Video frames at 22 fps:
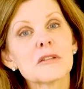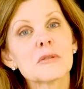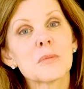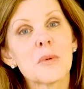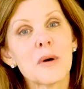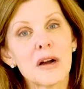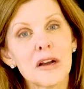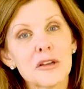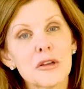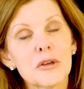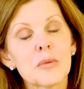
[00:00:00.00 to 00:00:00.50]
is
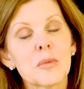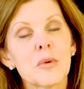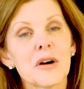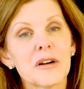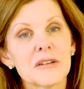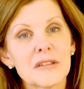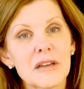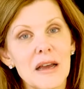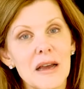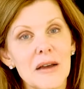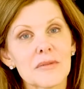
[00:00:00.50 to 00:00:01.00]
why you
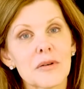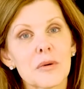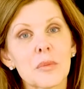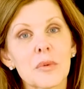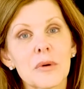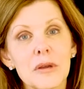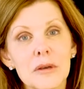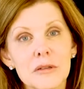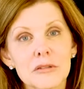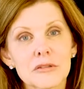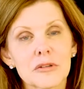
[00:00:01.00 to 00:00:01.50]
want to have a
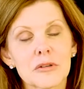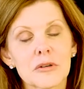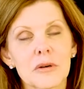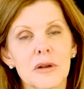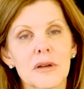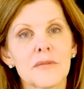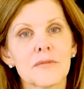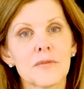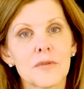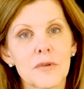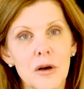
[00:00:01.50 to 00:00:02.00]
realtor
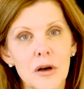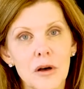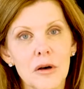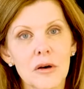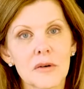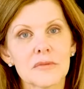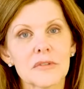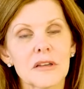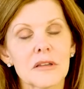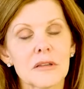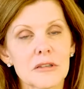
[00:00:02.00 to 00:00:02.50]

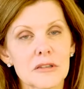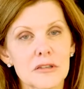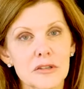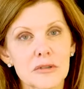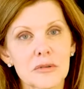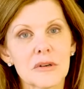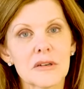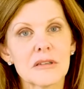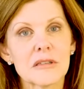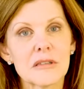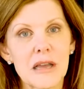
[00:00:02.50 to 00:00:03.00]
involved in this
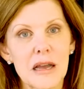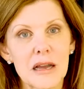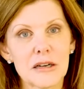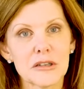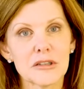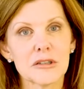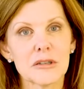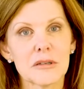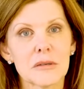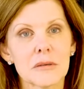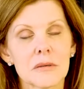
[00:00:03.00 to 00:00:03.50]

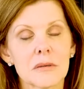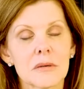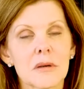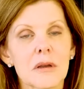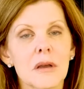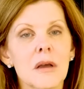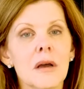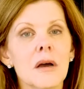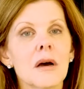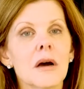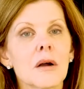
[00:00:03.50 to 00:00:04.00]
transaction.
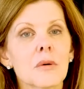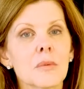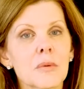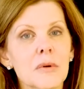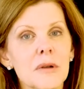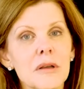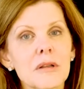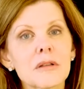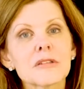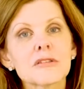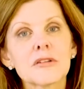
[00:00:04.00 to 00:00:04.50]
A
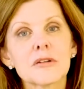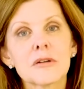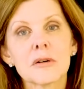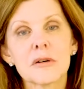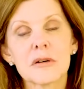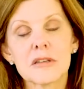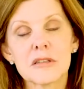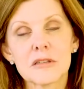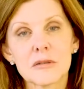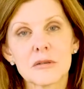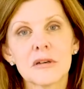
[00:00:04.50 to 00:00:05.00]

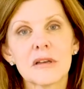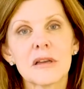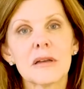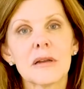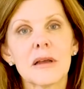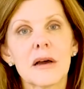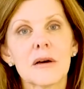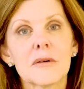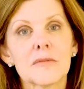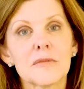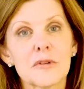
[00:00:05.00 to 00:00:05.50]
realtor is looking
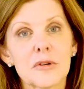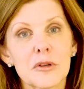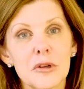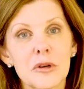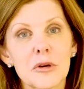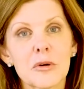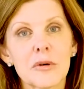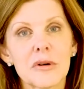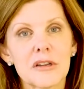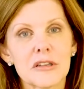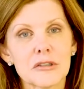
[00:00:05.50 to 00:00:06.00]
out for
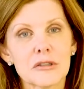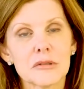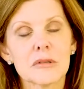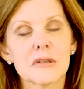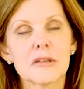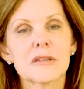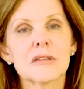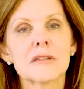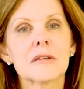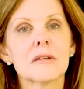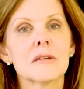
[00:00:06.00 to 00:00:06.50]
your
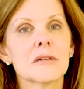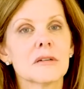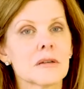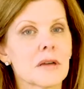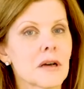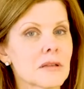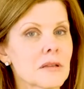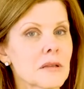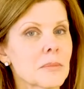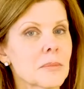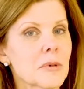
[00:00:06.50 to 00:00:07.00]
interest,
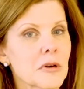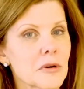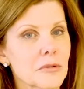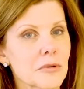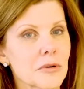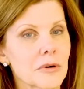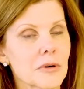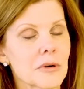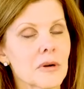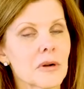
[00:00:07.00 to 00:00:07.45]
not the builder.